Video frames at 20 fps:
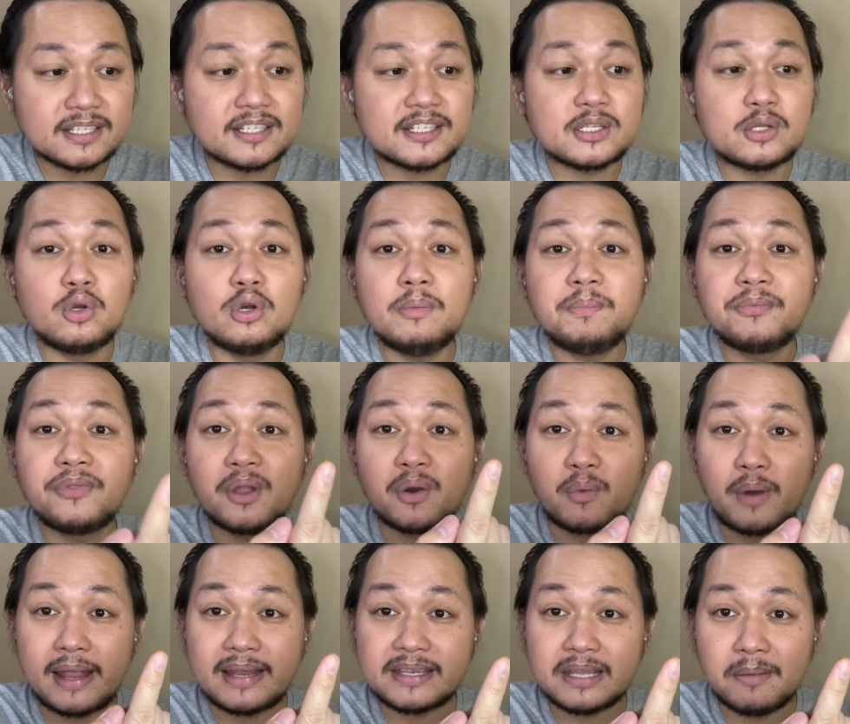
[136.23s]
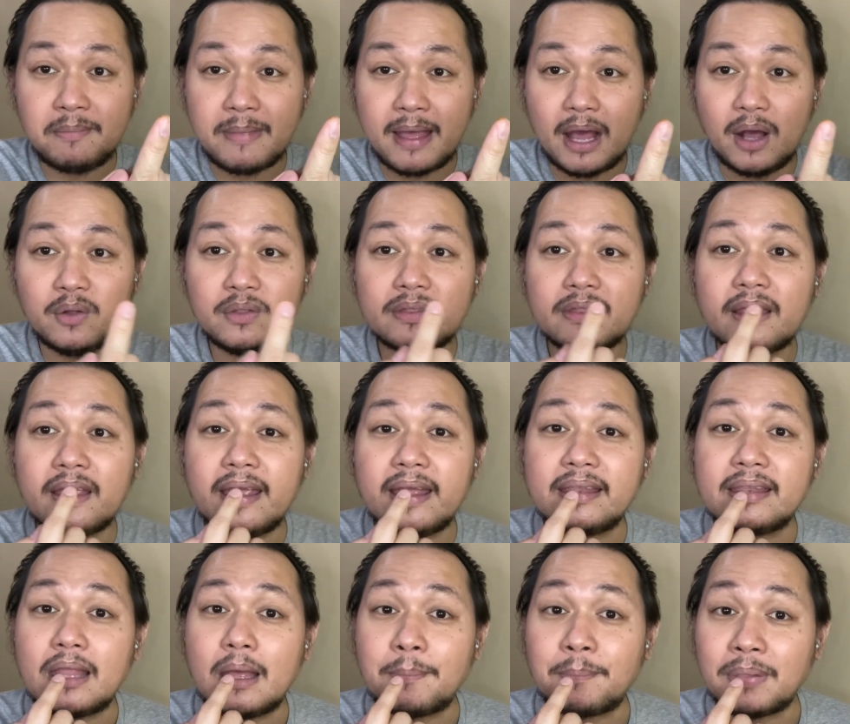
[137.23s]
scoop the right amount
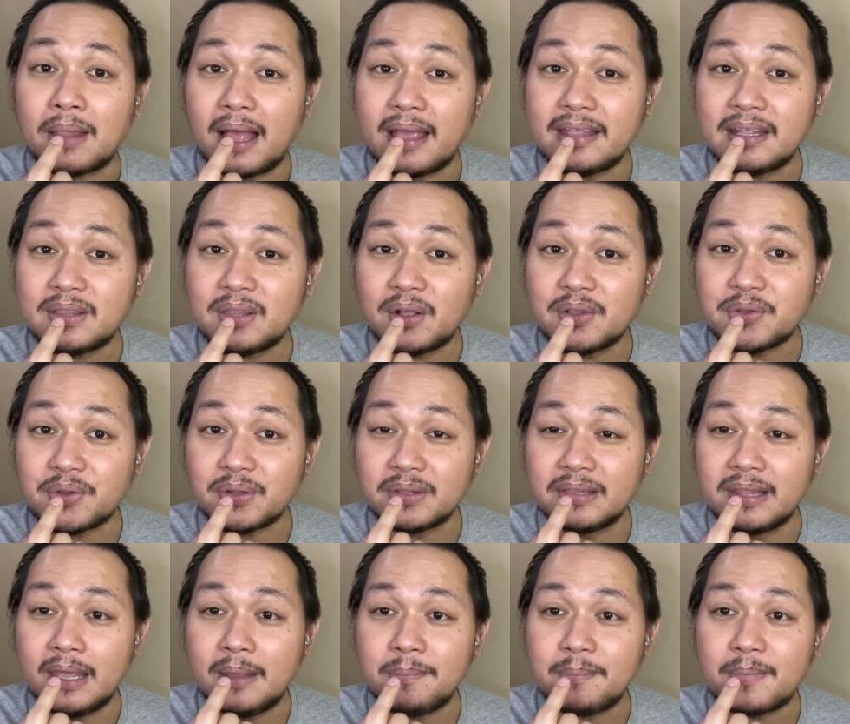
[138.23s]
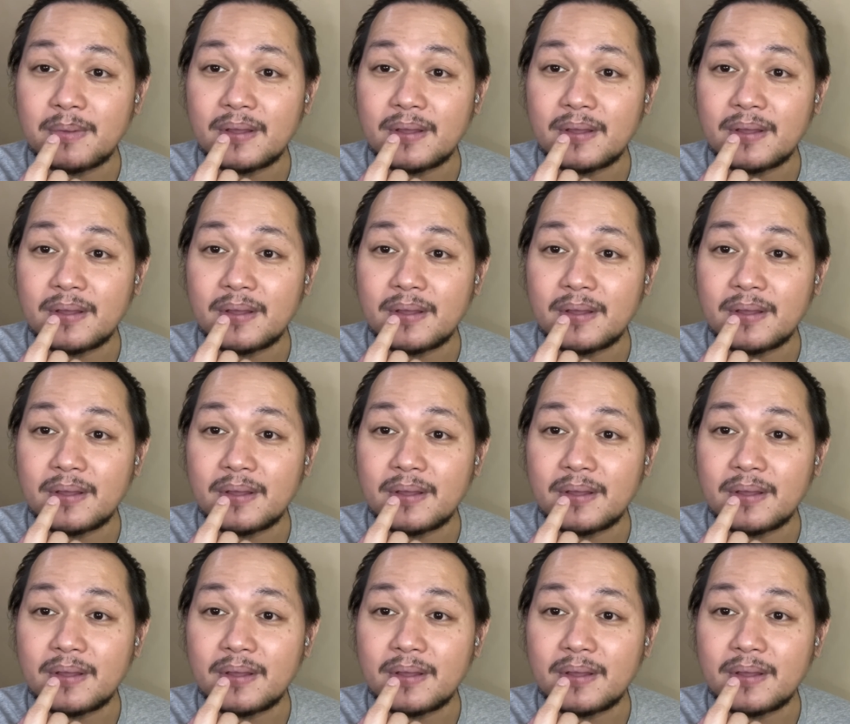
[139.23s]
and apply it on your lip